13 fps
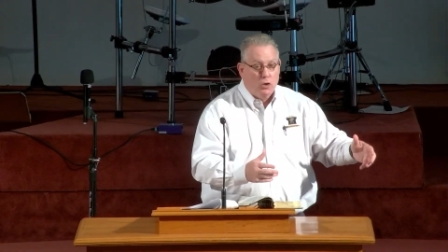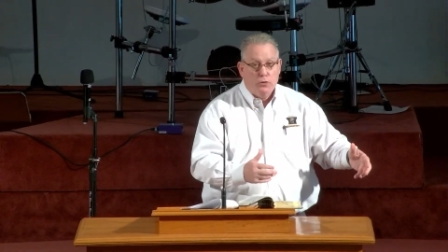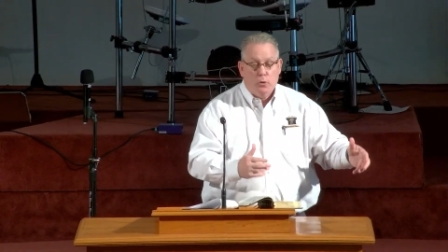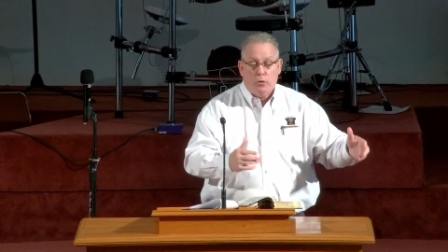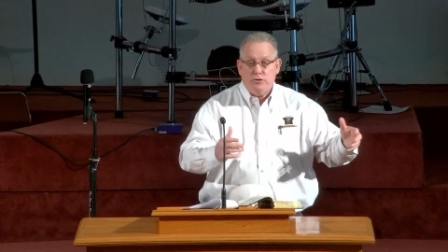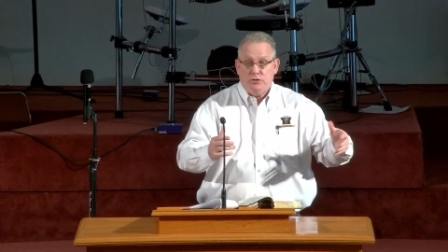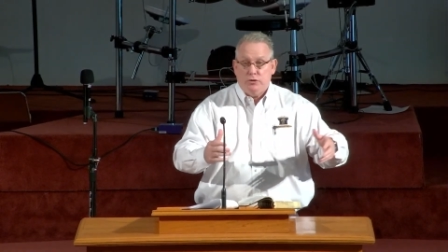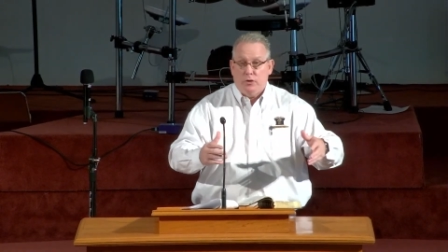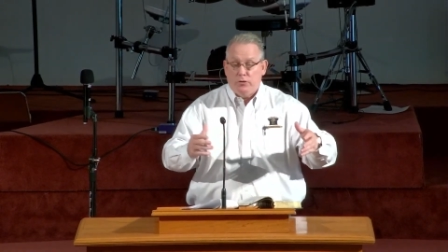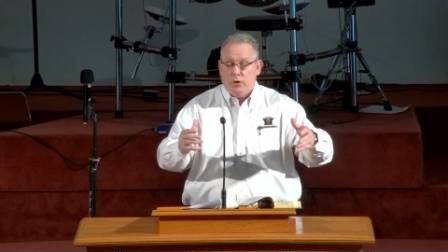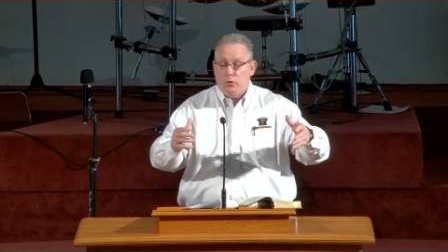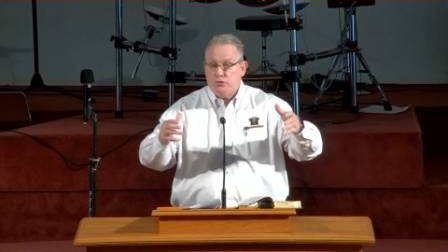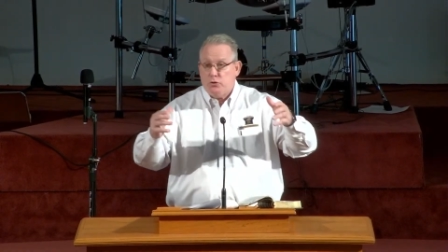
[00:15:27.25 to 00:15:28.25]
those,
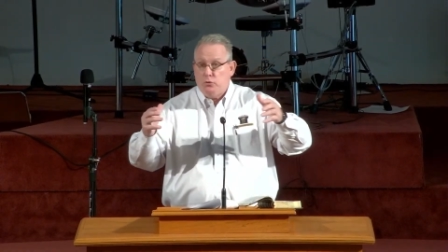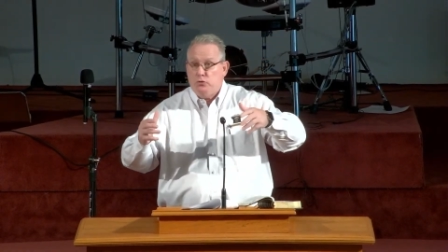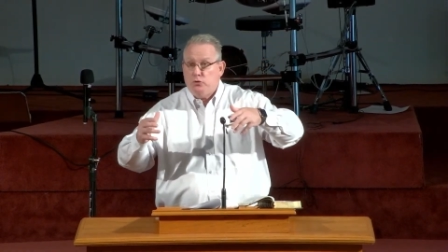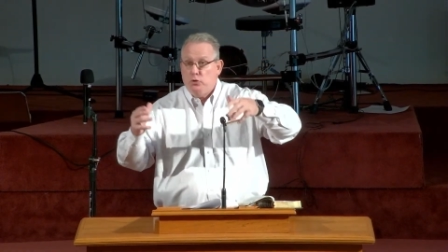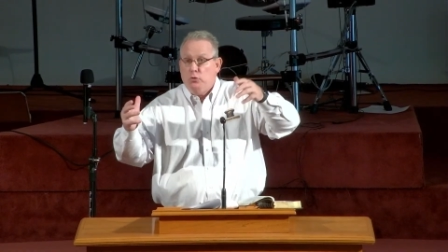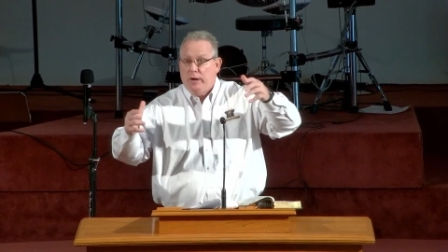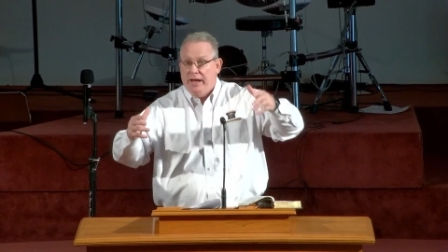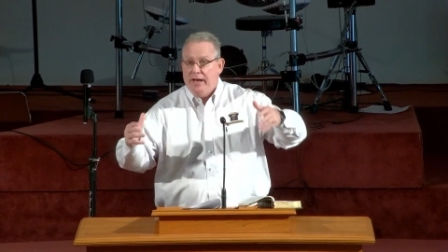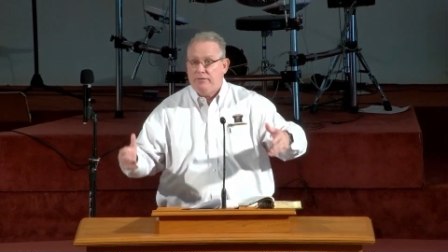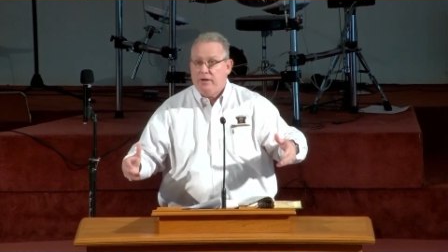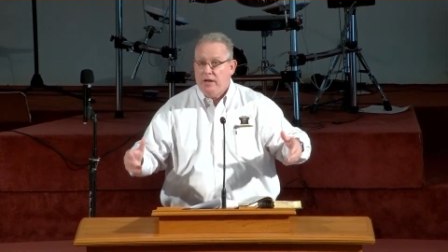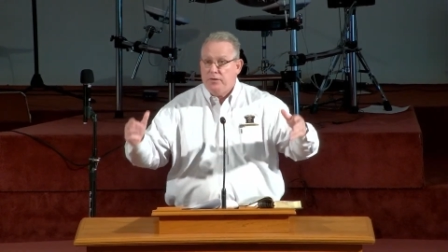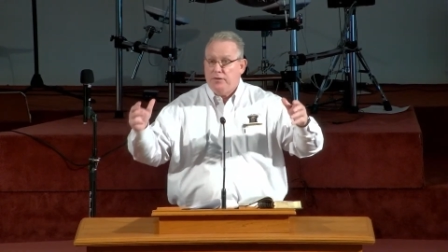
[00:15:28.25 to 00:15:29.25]
those who do have
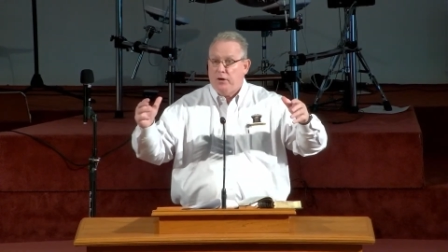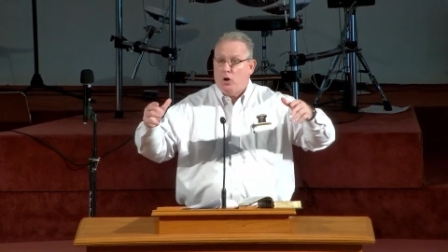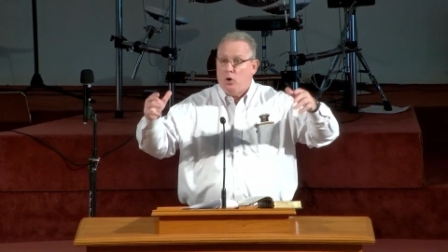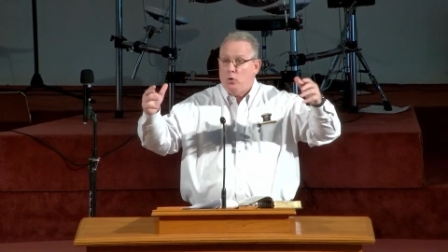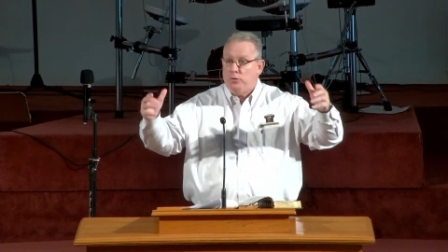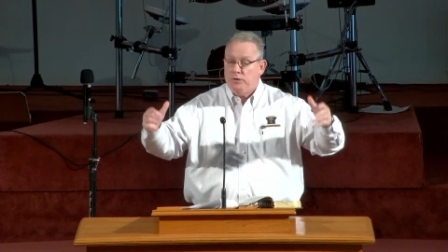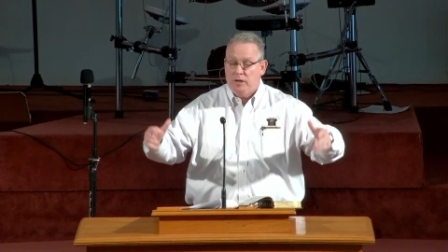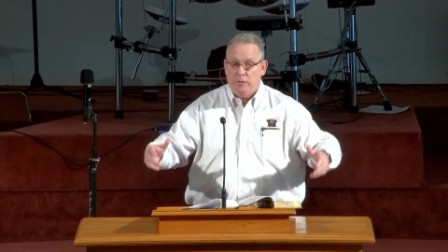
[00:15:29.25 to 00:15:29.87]
their own